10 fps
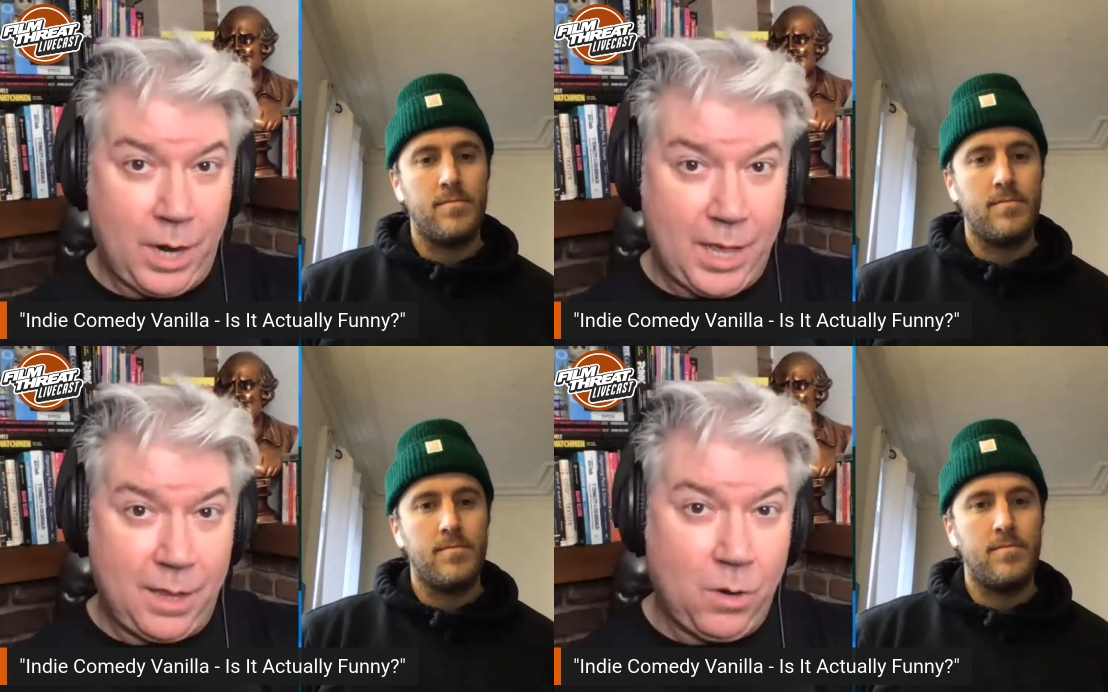
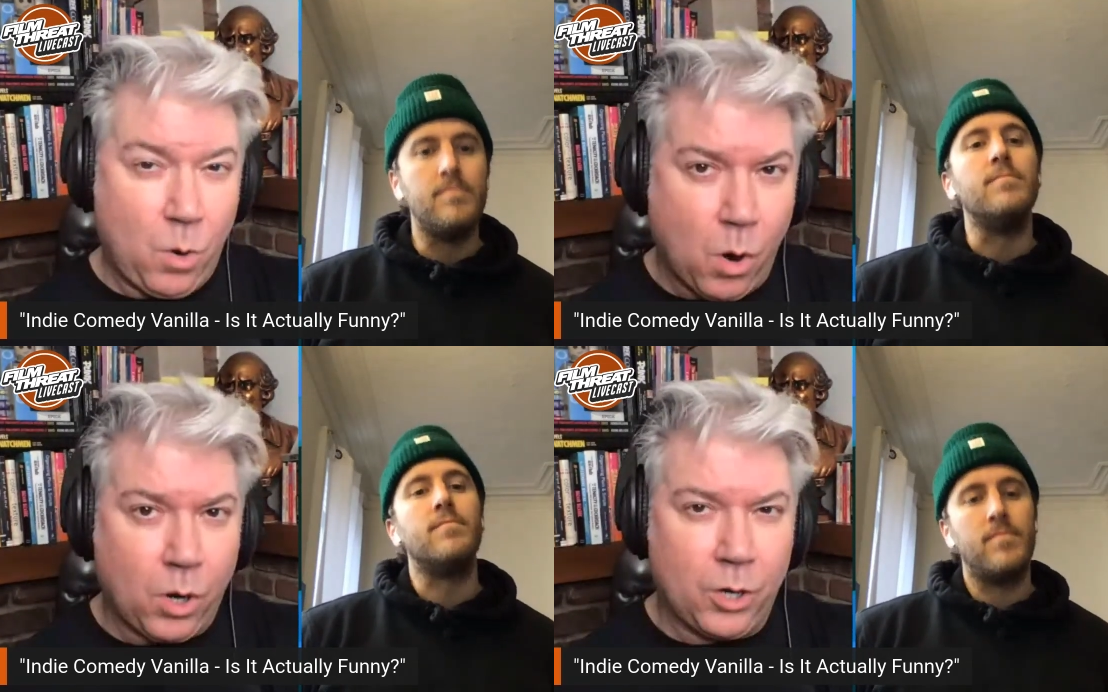Speaker 1: I think
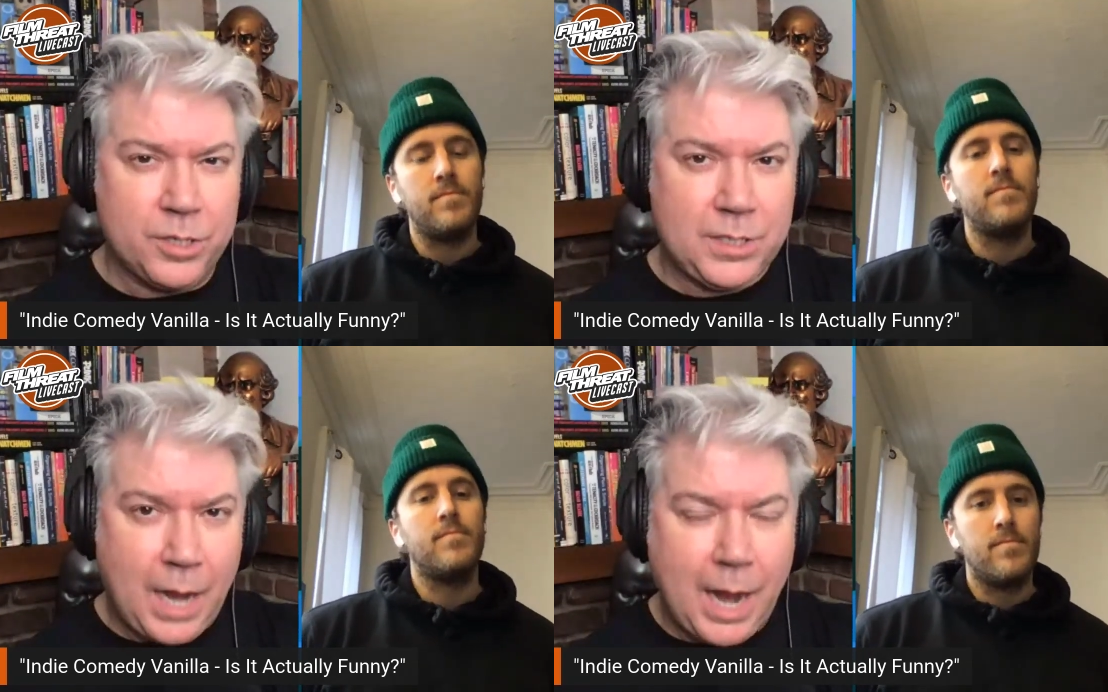horror mm.
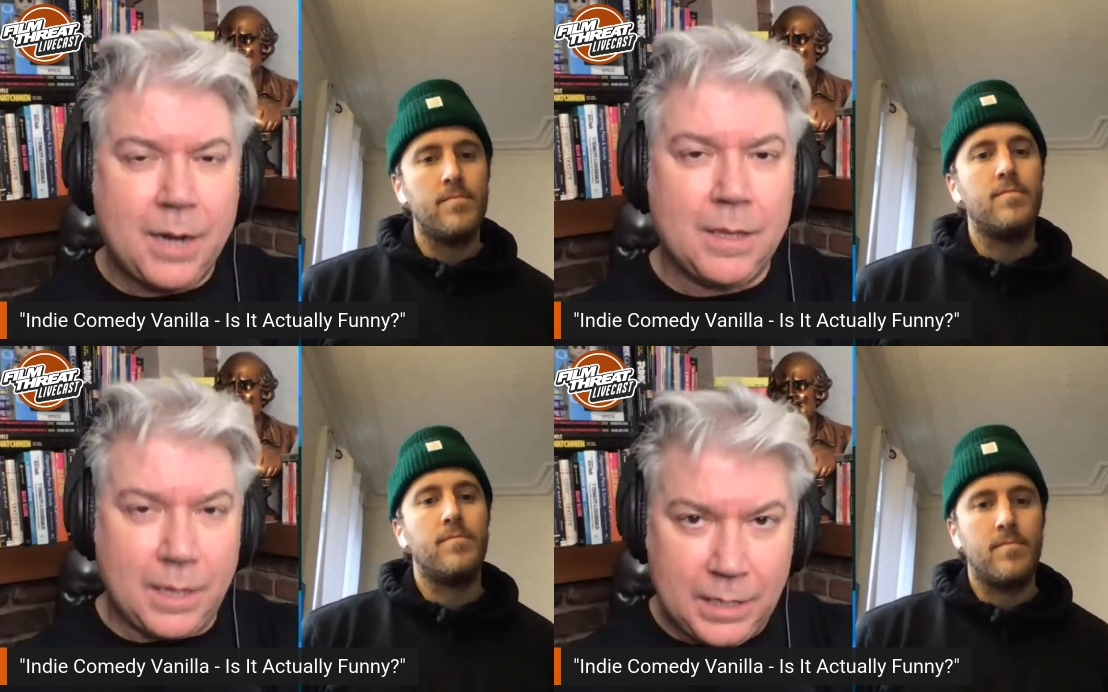is mm-hmm. kind
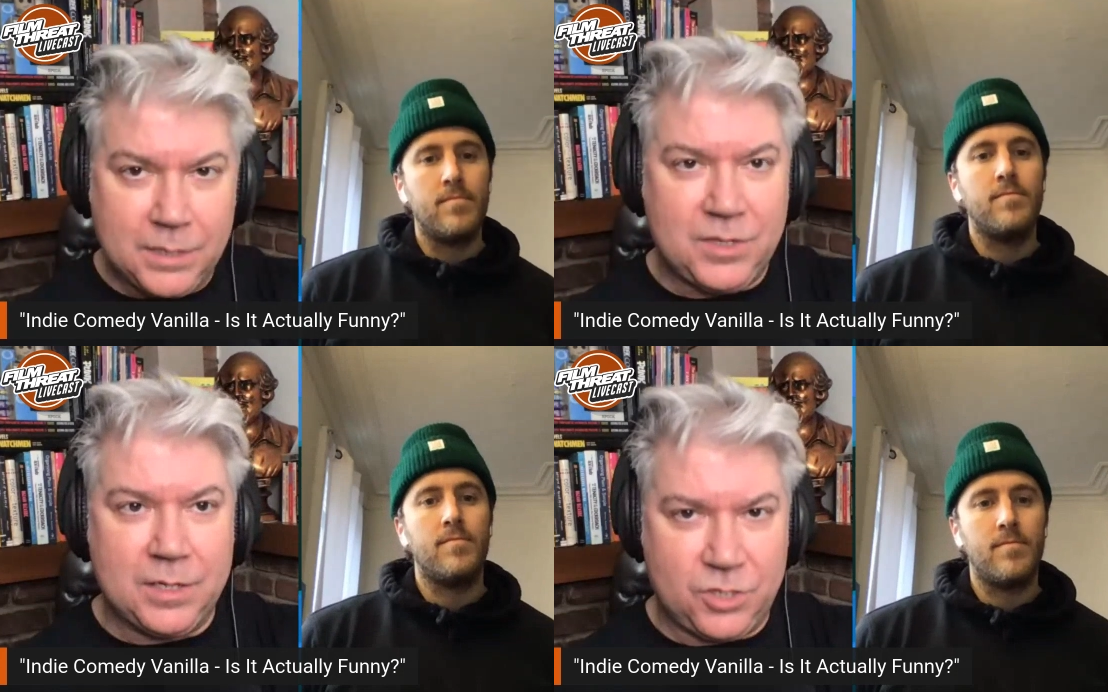of the
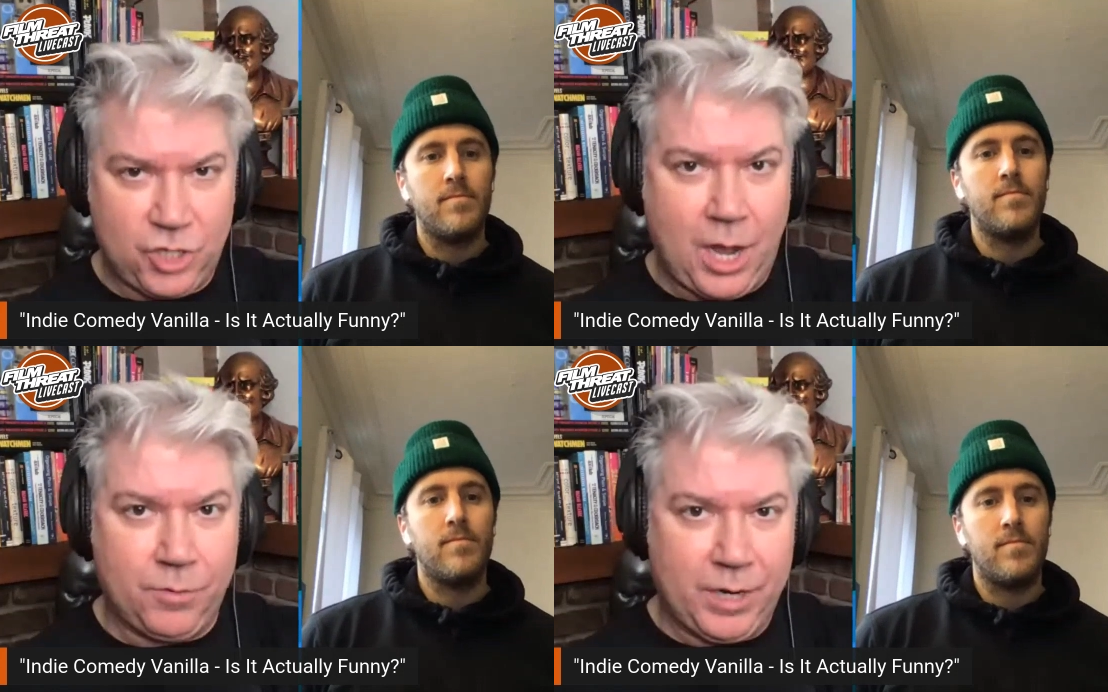easiest
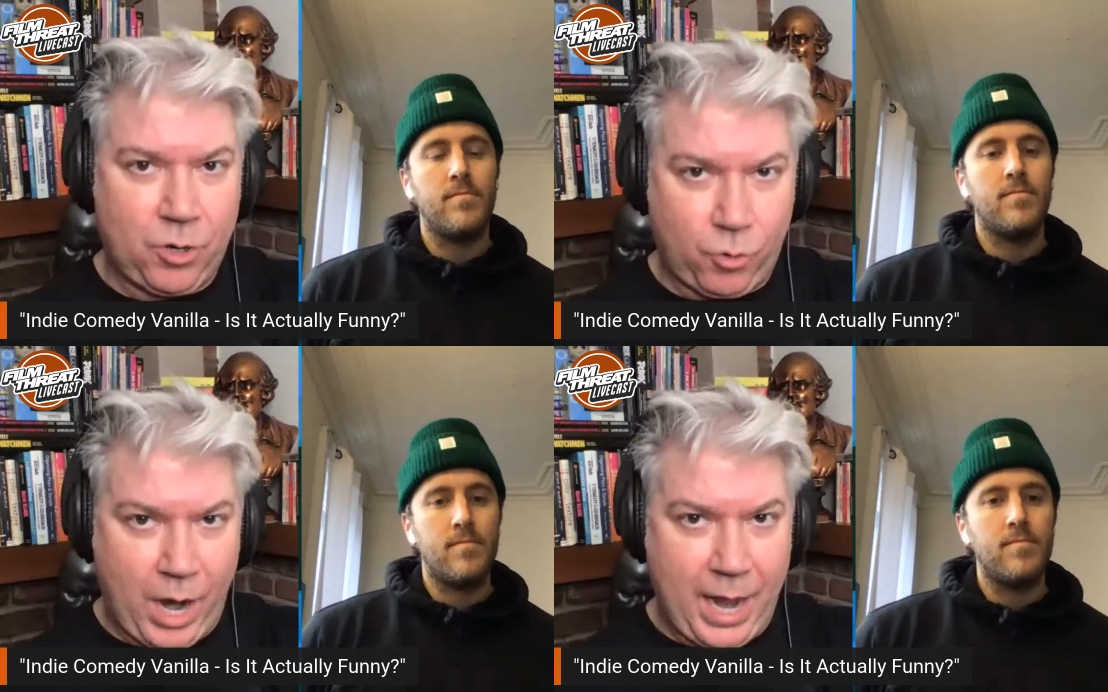genre to
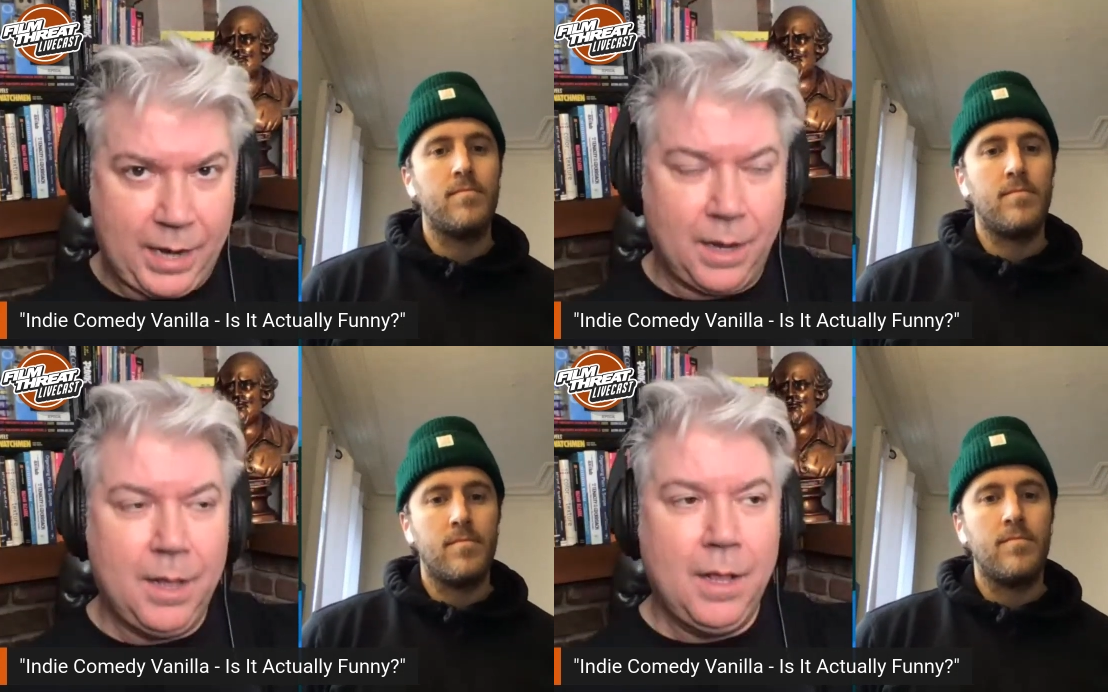
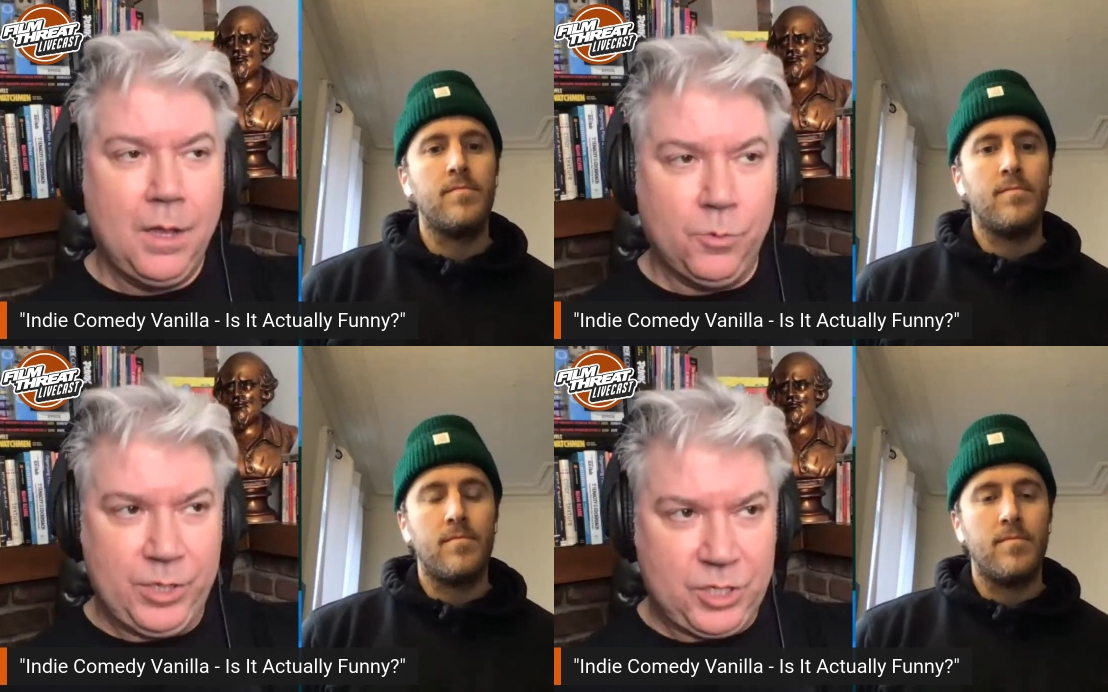crack,
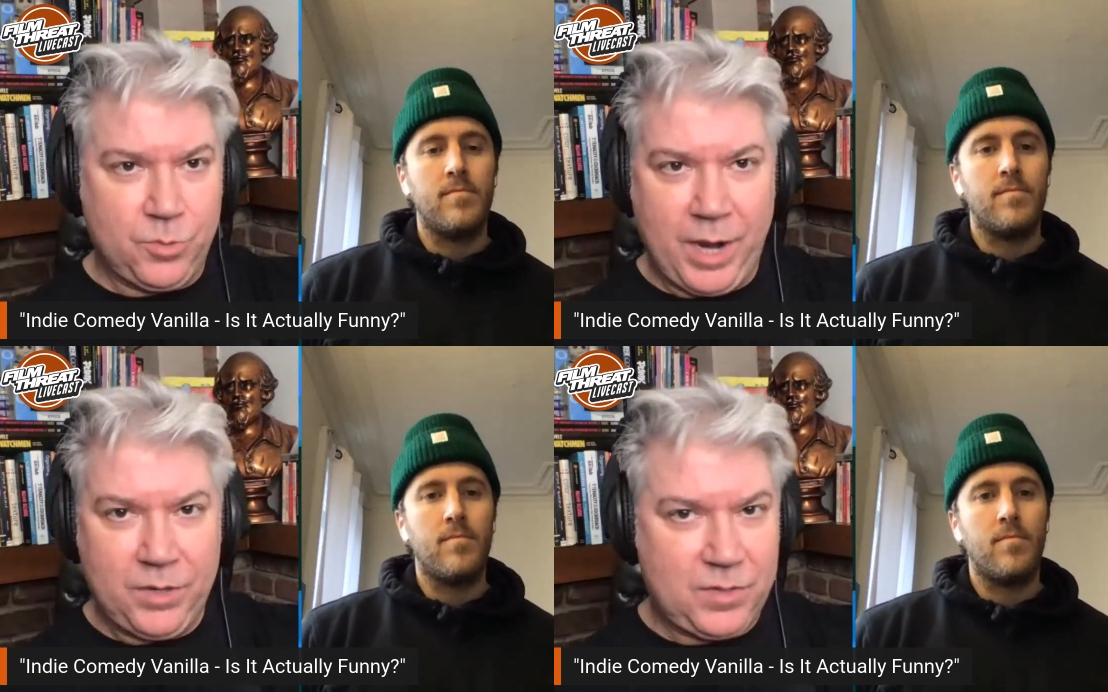which is
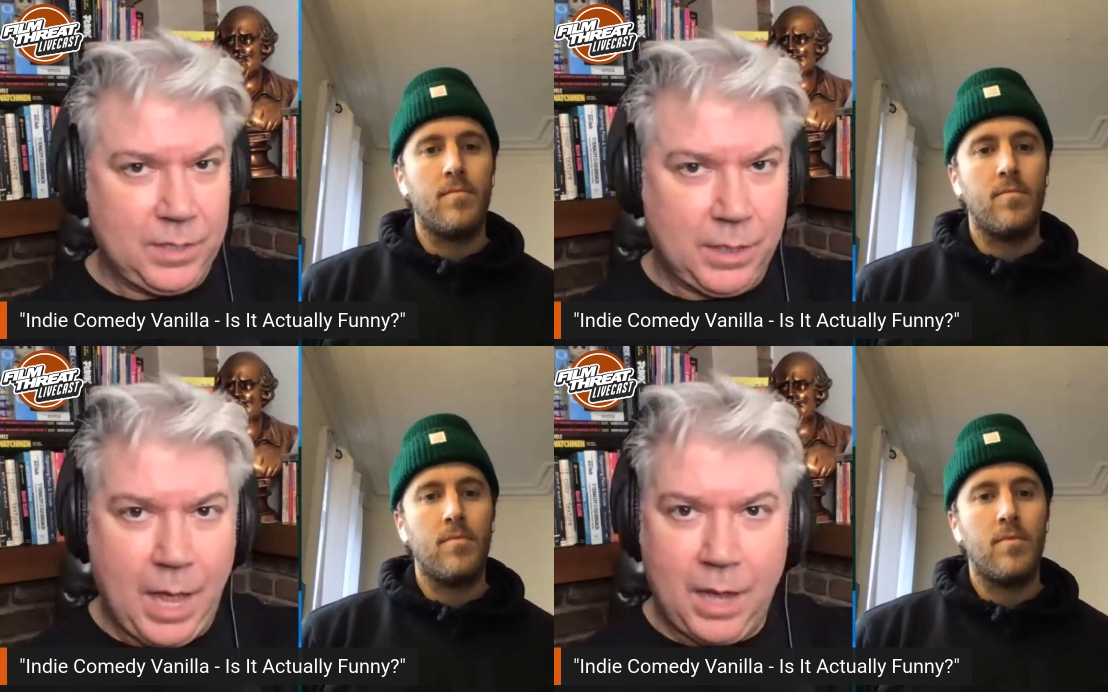why you see
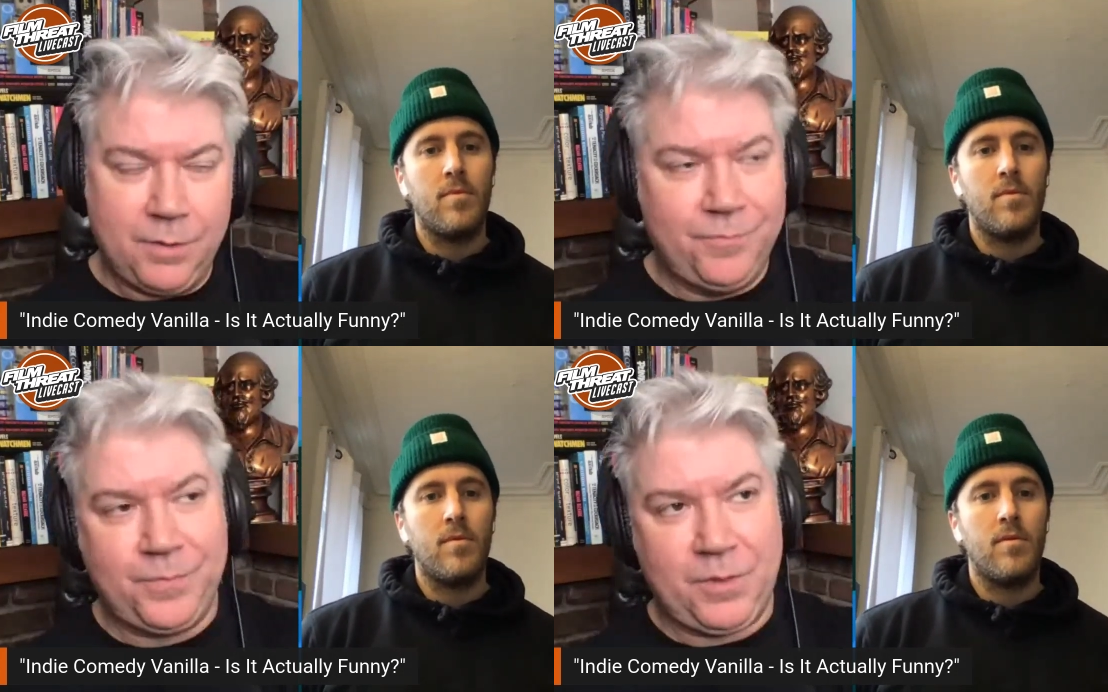a lot of